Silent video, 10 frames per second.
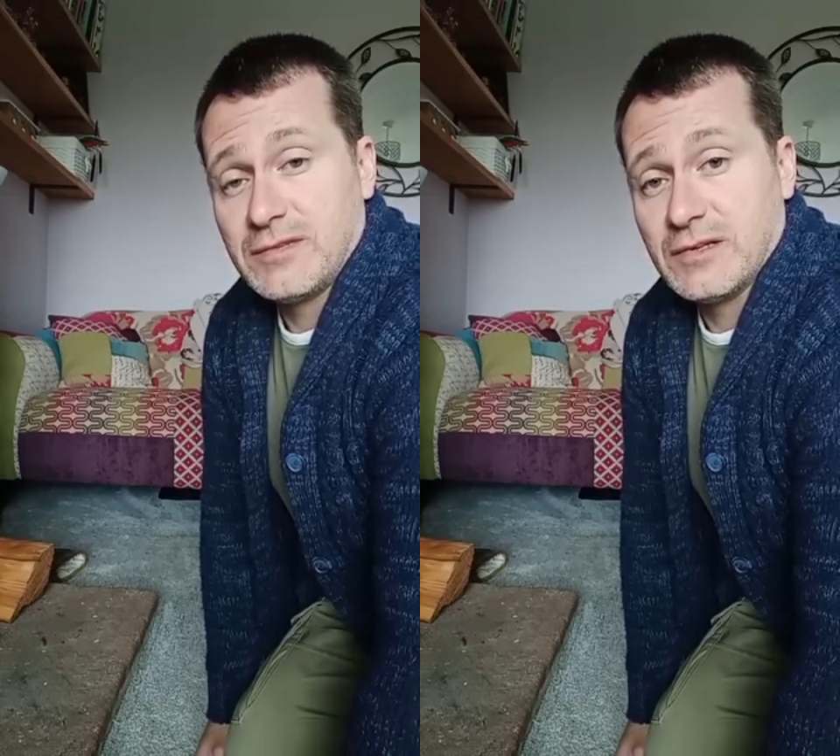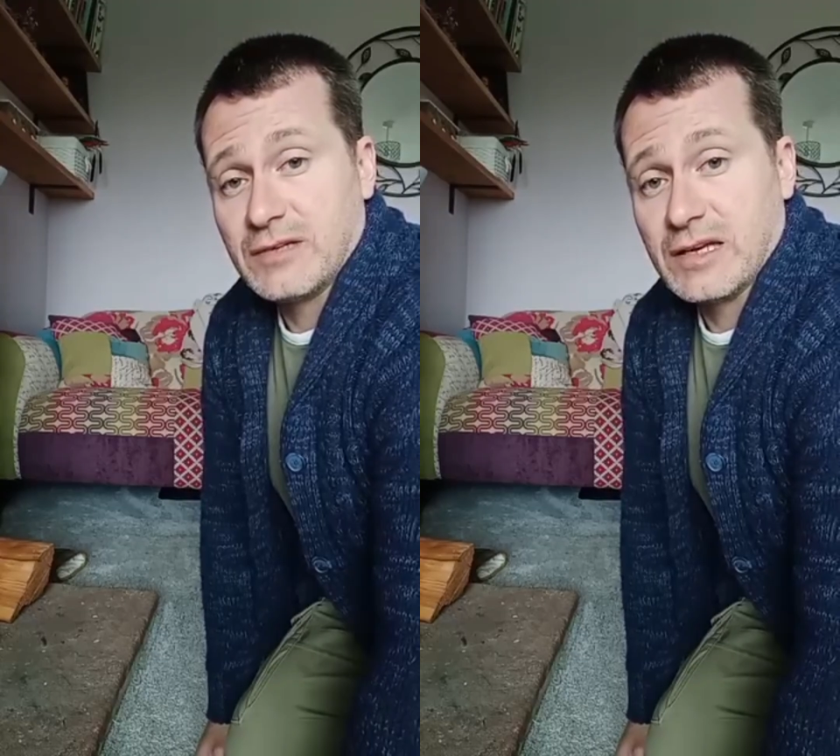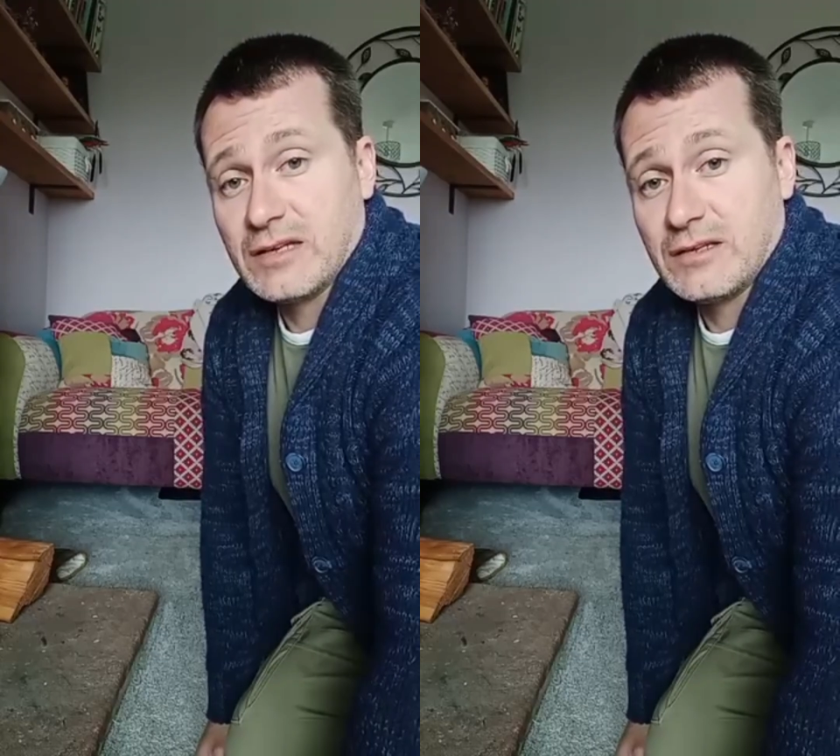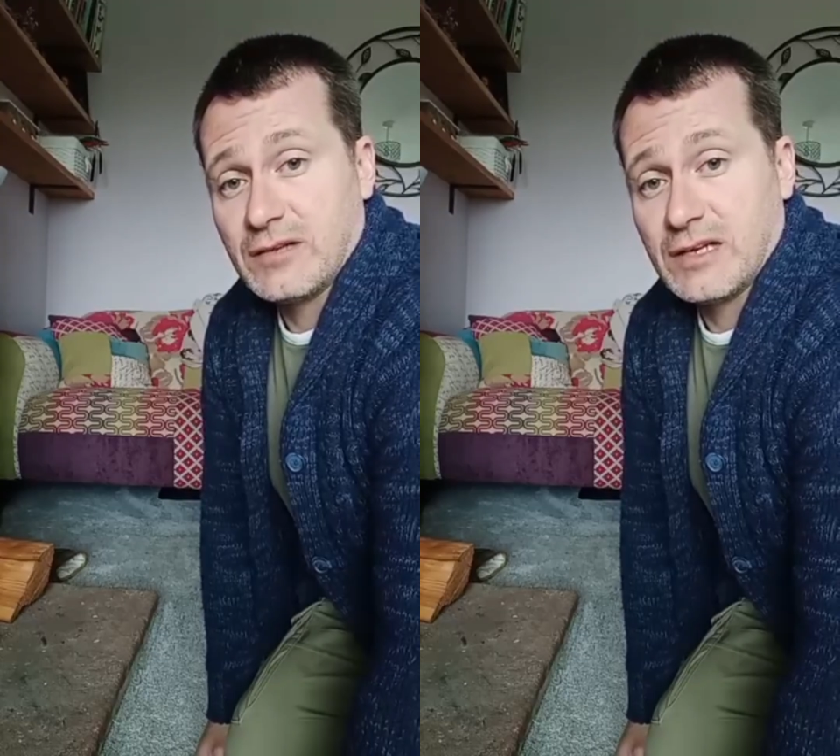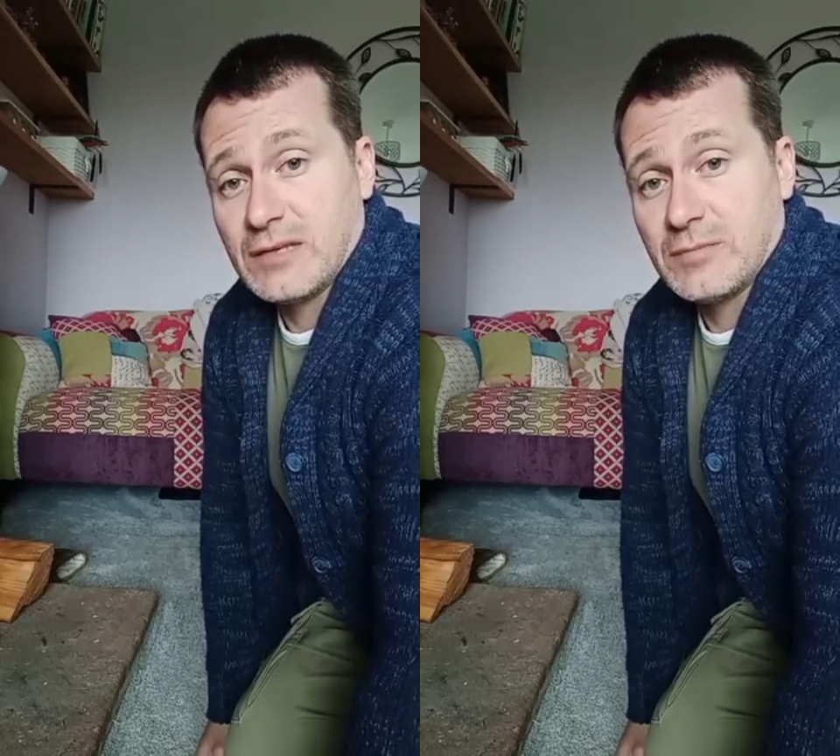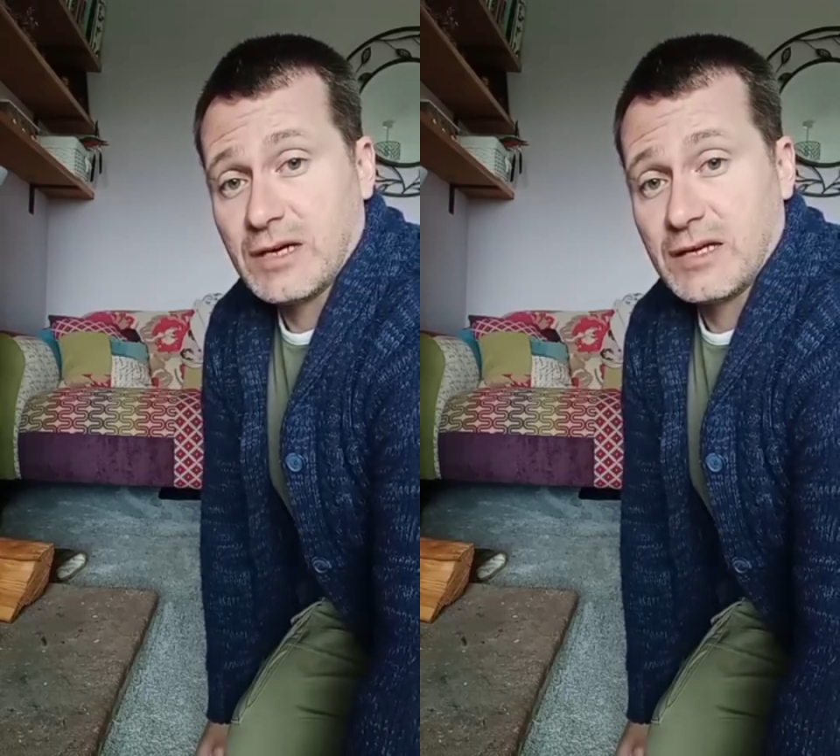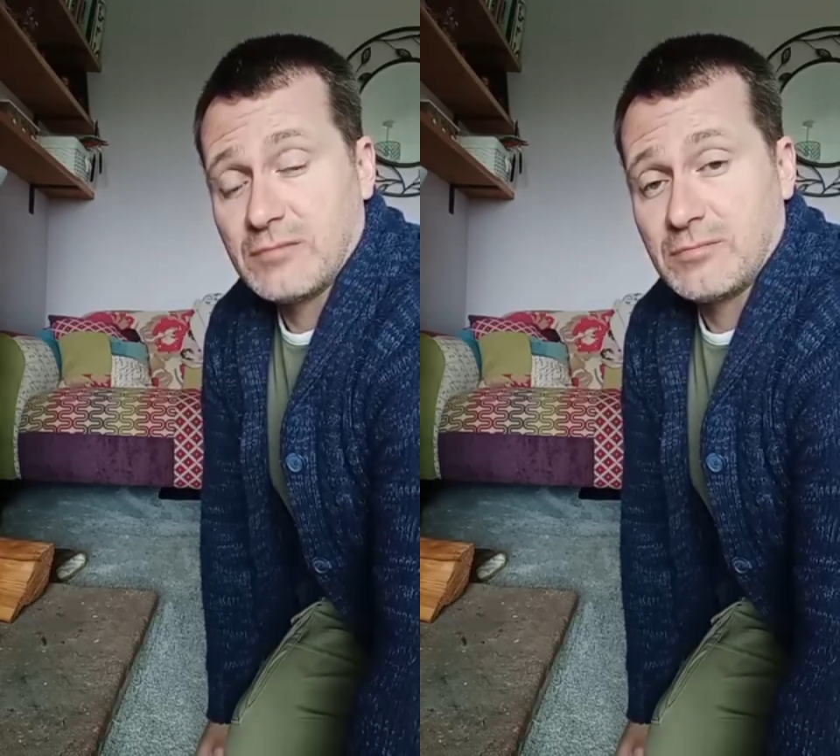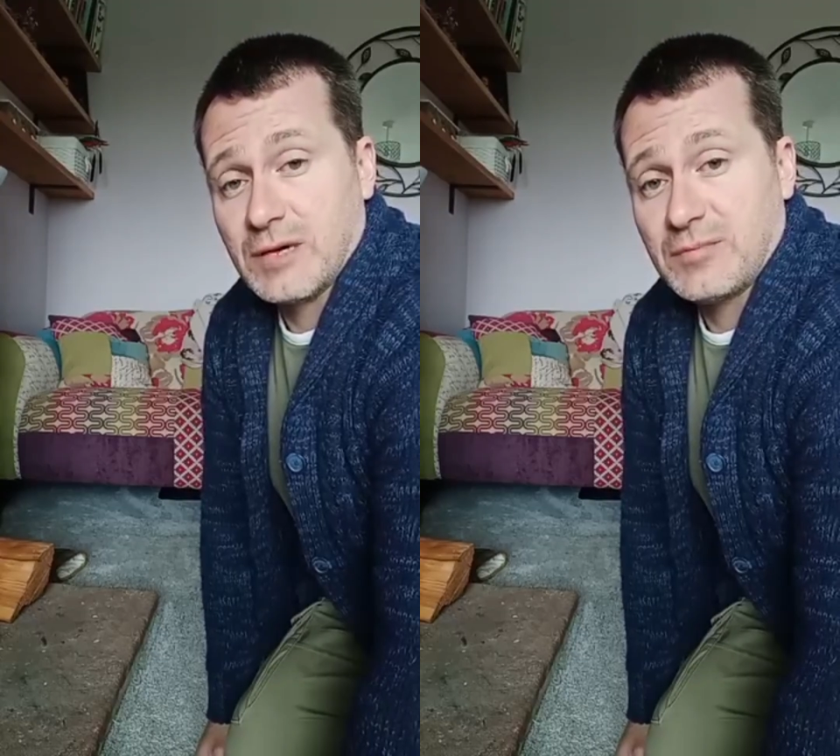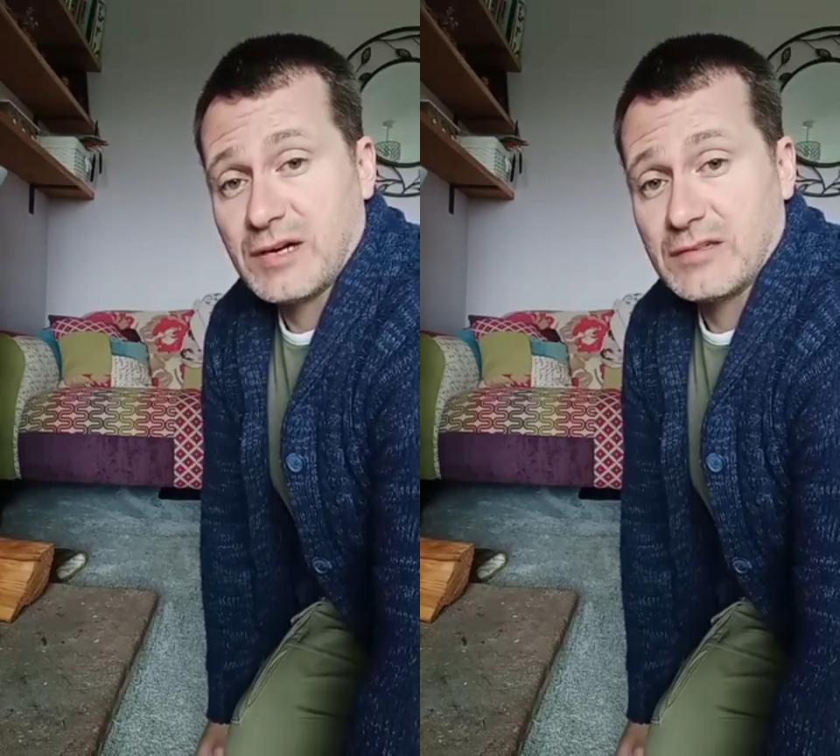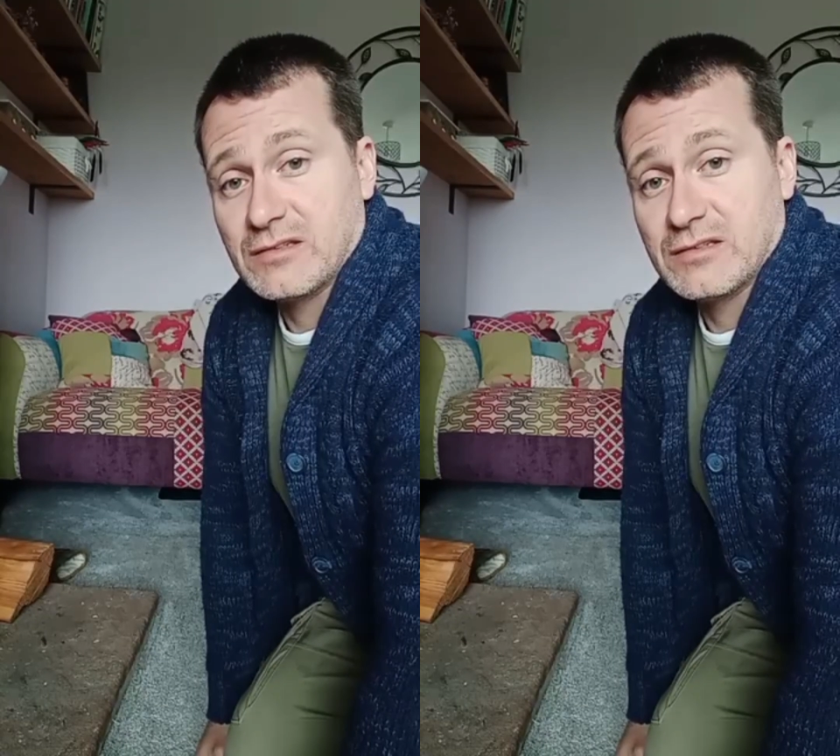You'll get it by
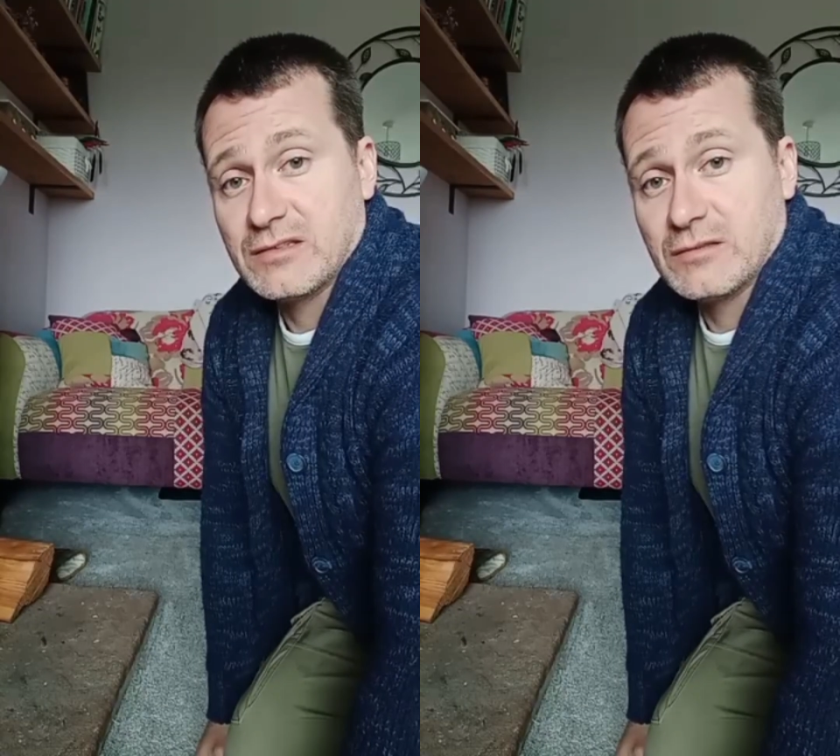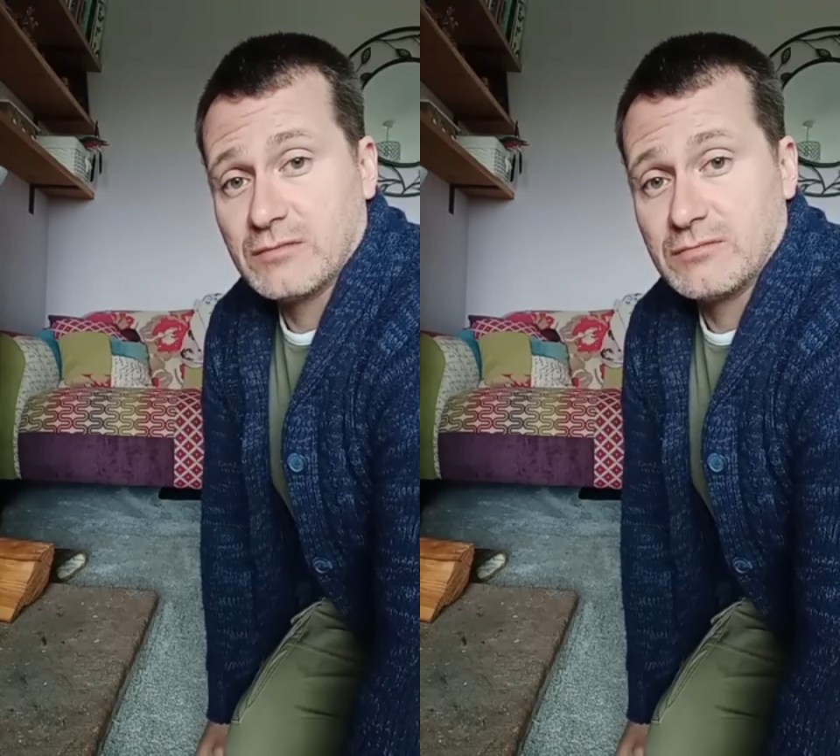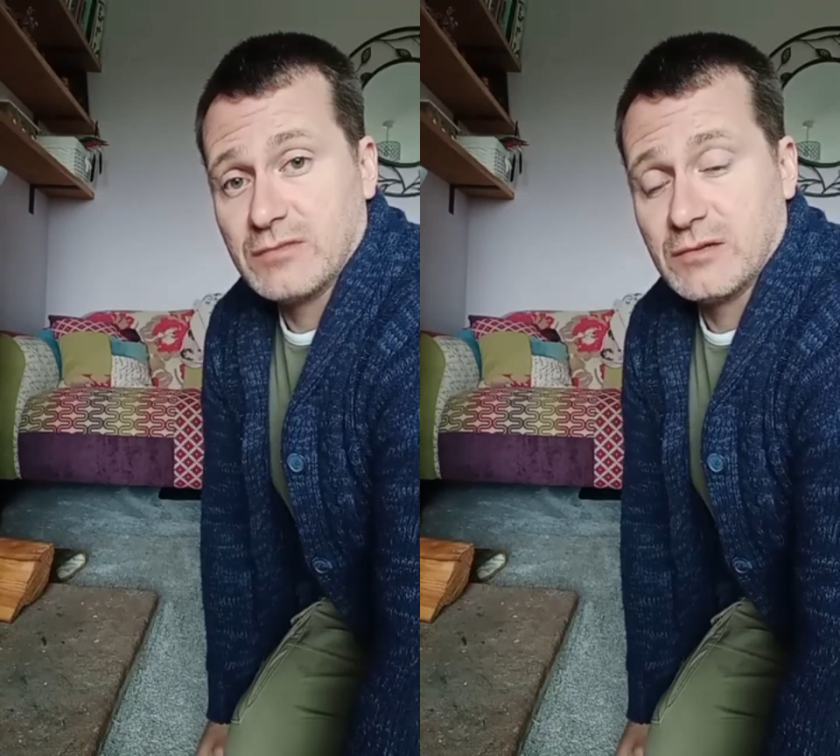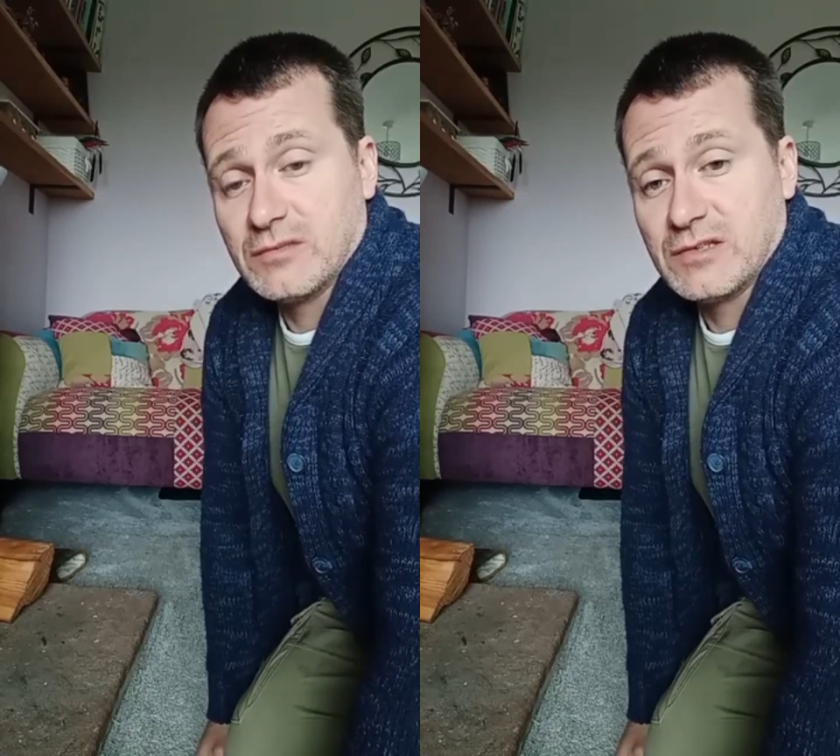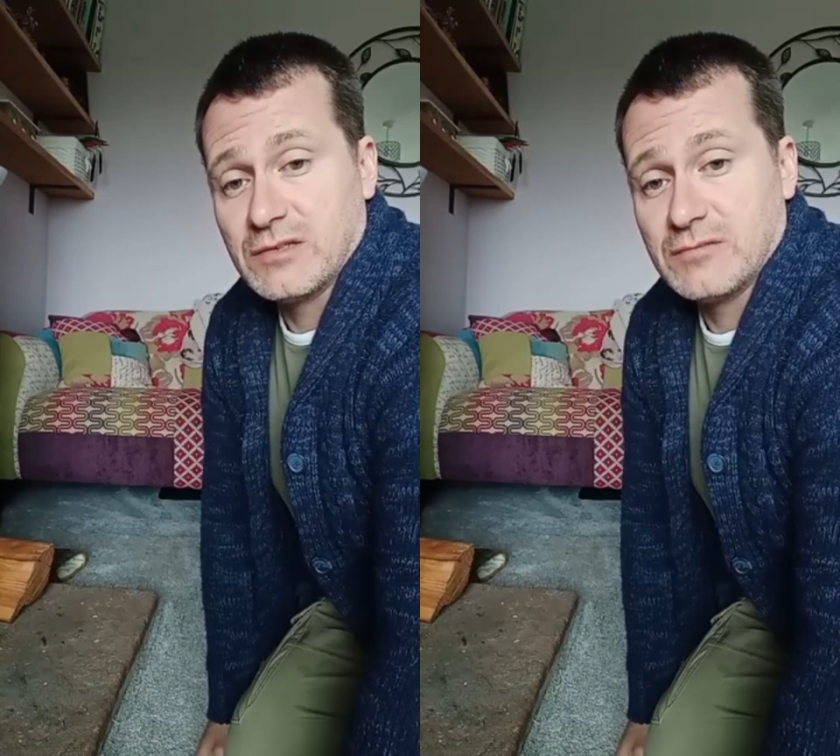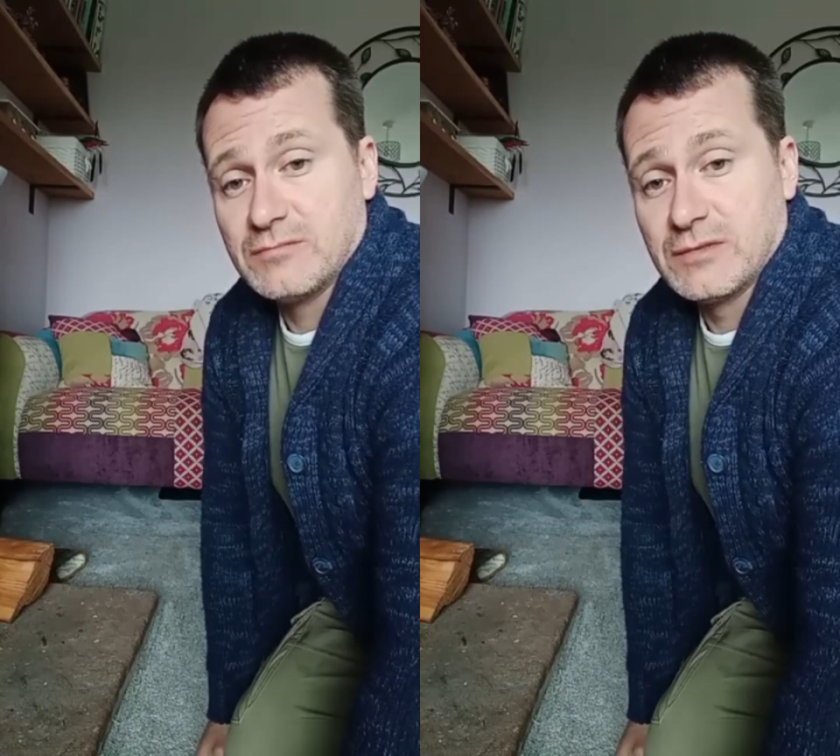practice. You'll know what to do.